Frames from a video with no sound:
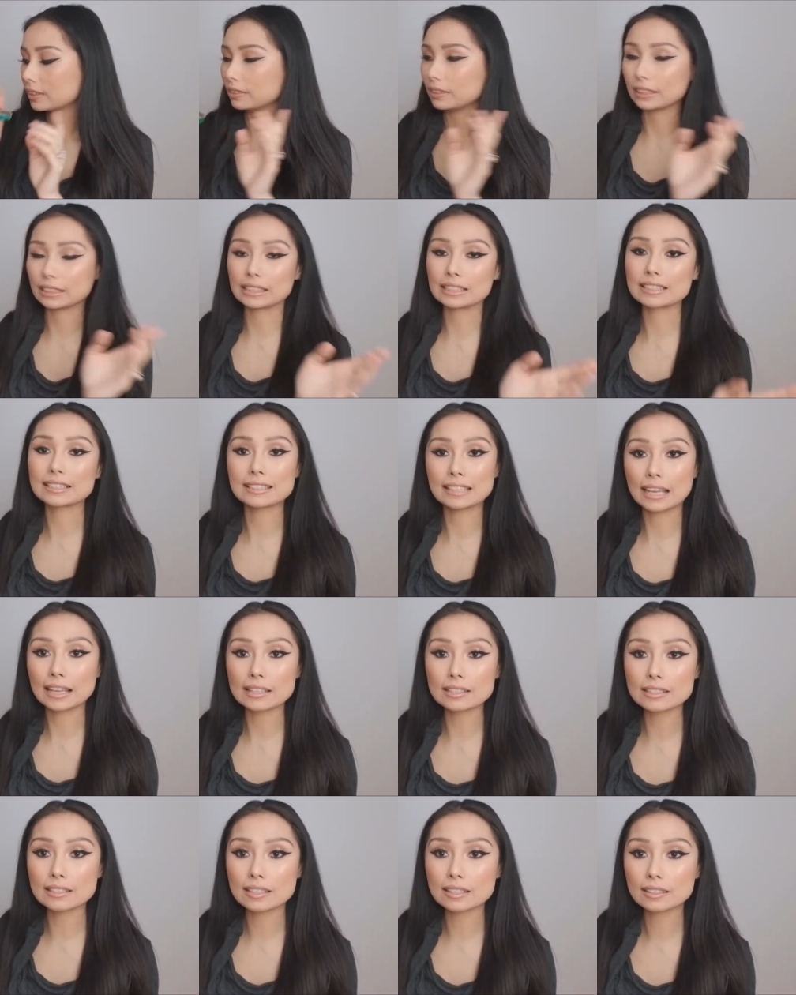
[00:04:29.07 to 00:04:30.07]
like the
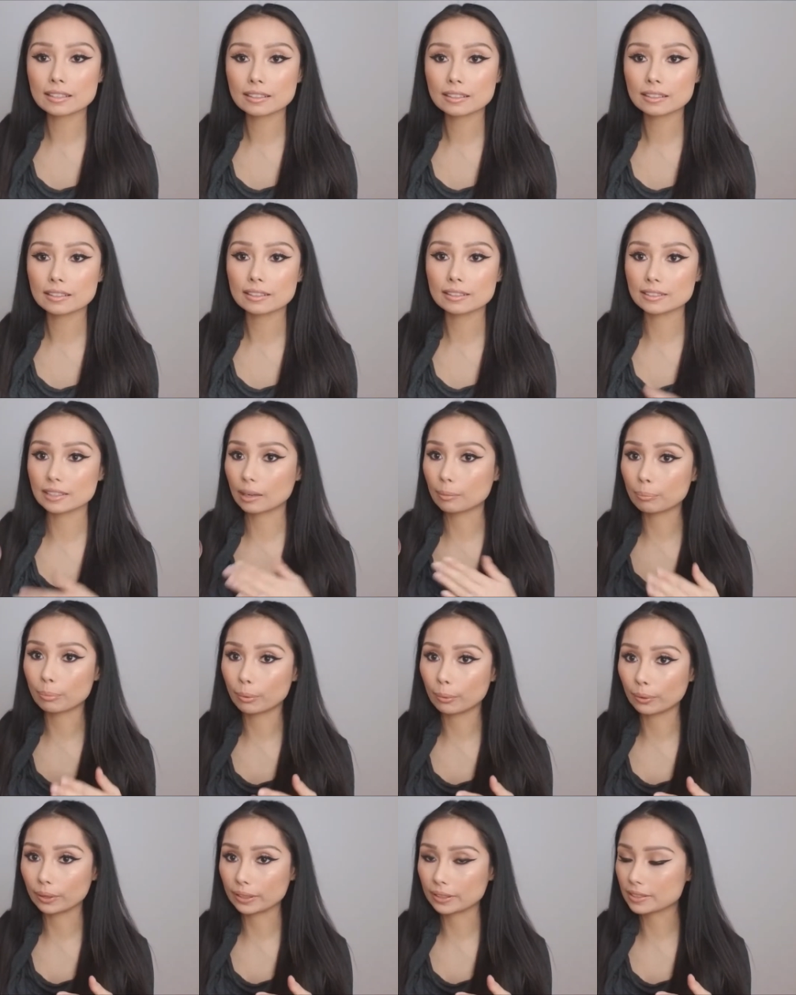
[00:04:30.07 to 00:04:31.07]
scent is on
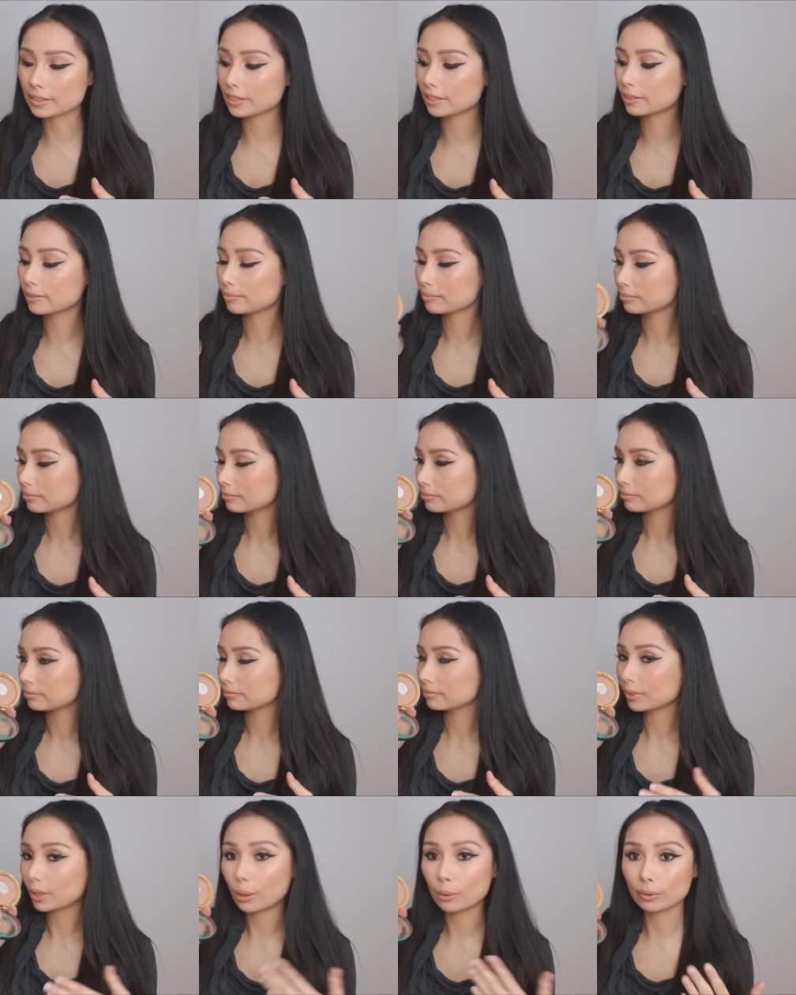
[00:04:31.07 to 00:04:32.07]
point,
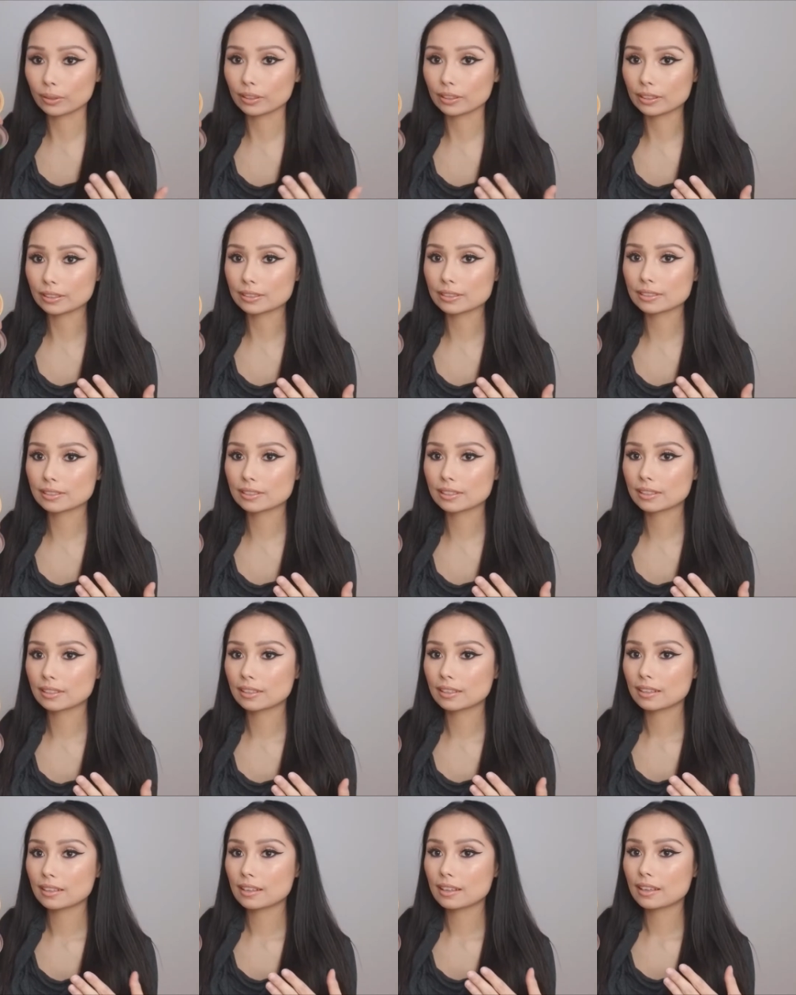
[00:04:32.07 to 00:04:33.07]
coconuts,
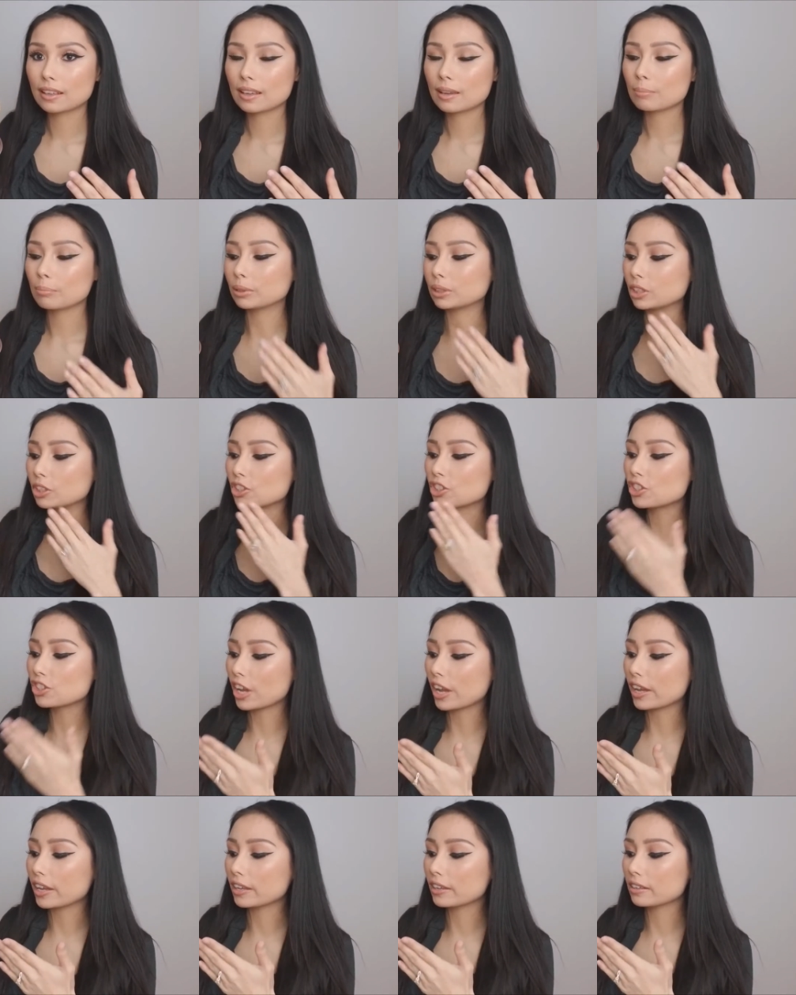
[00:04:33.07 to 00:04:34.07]
but the
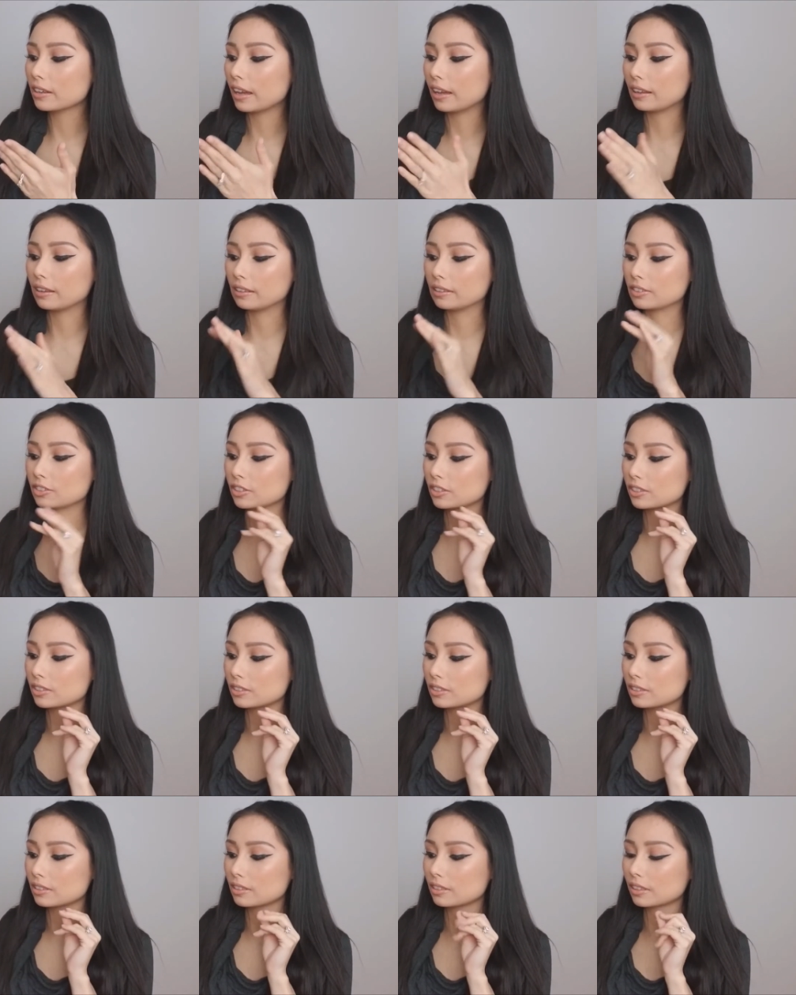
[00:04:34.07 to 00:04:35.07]
shade and it just,
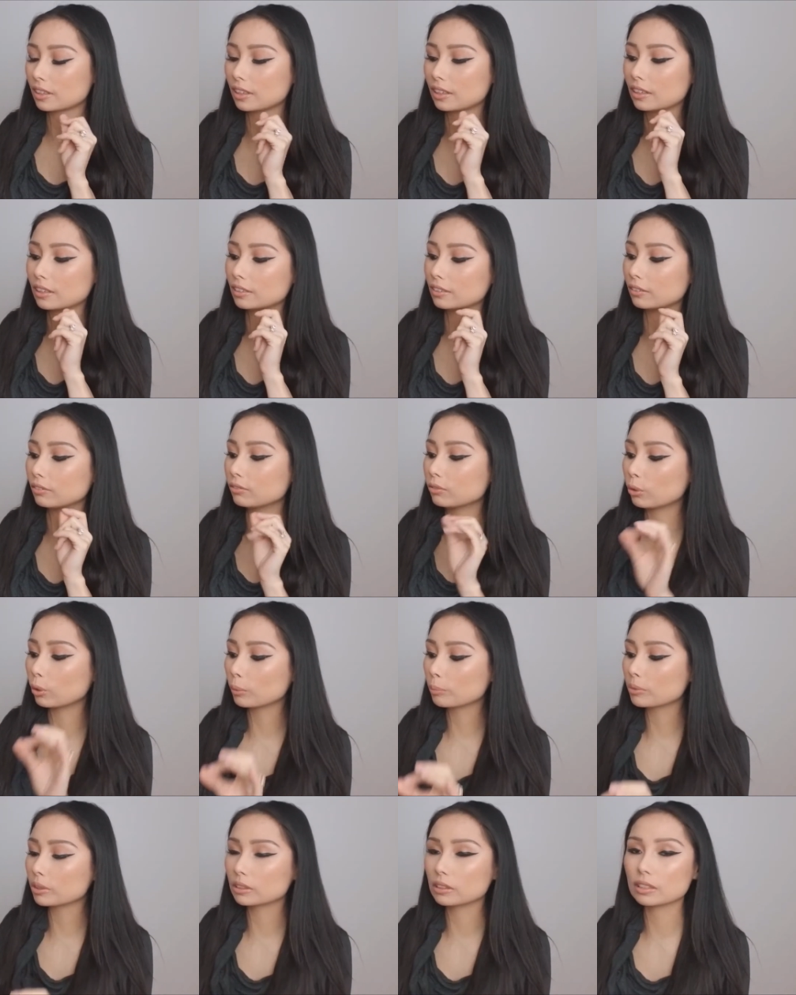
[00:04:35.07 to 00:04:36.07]
the
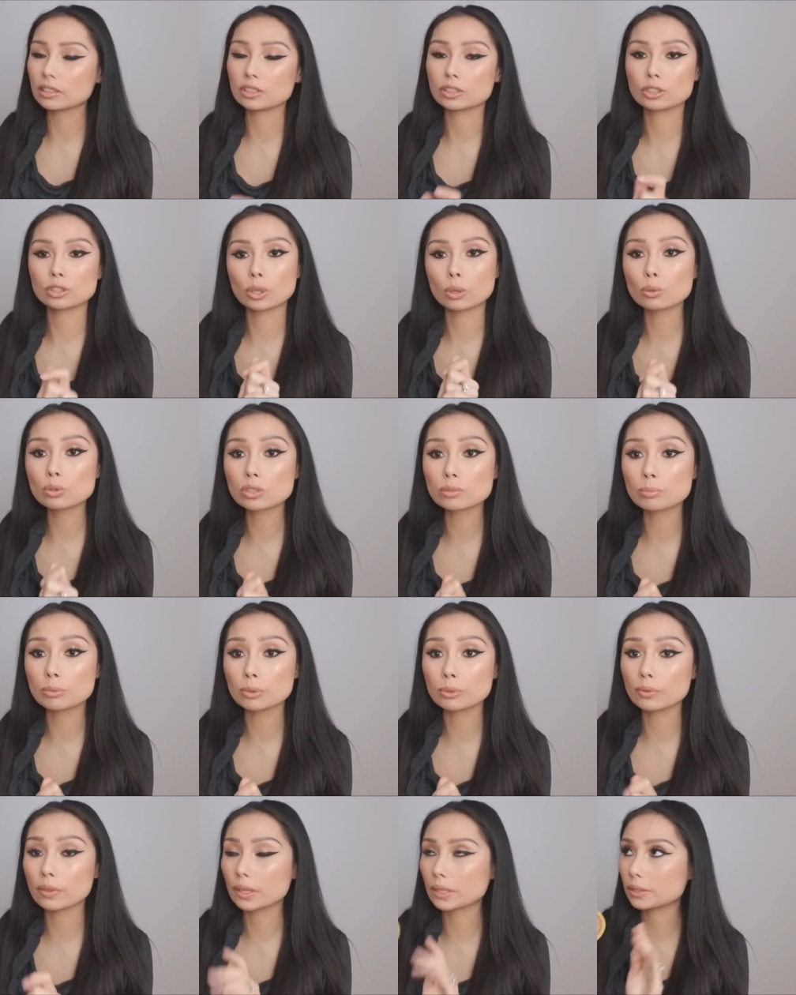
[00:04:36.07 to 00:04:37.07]
formula is so
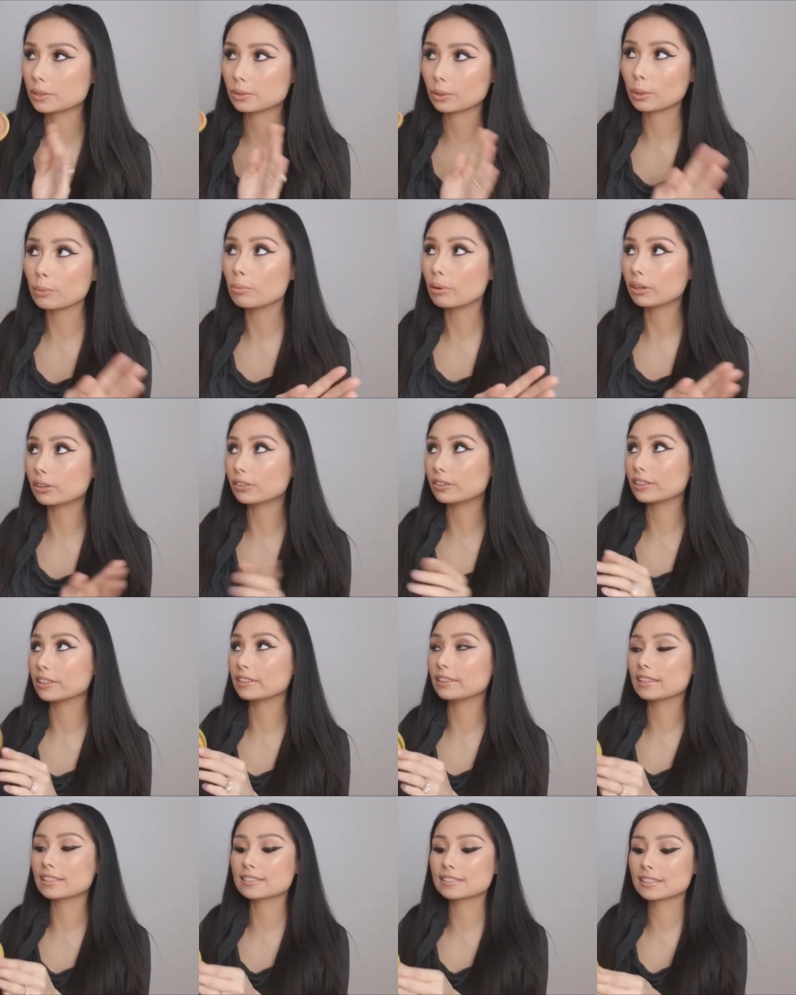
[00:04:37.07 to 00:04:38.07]
smooth, it's so buttery.
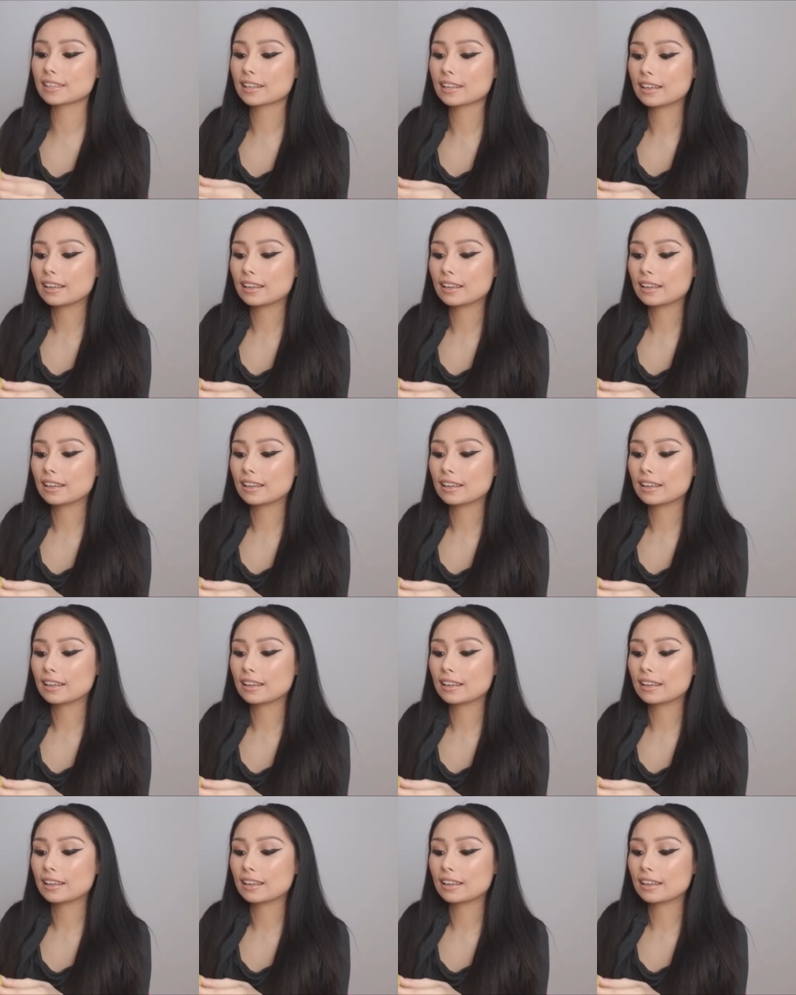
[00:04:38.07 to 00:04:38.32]
That's